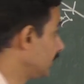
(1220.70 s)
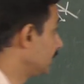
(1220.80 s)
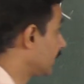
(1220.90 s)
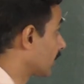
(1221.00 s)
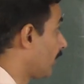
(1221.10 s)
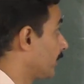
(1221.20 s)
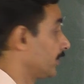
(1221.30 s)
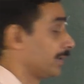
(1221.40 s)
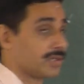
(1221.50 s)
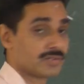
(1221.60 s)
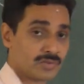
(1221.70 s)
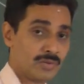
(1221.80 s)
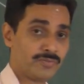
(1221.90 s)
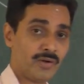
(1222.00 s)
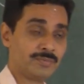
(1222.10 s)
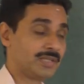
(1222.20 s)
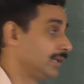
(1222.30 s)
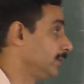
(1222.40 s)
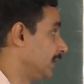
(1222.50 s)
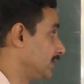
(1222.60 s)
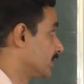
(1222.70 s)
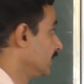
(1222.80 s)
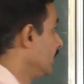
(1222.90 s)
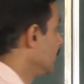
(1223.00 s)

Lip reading: will the compound microscope form the image?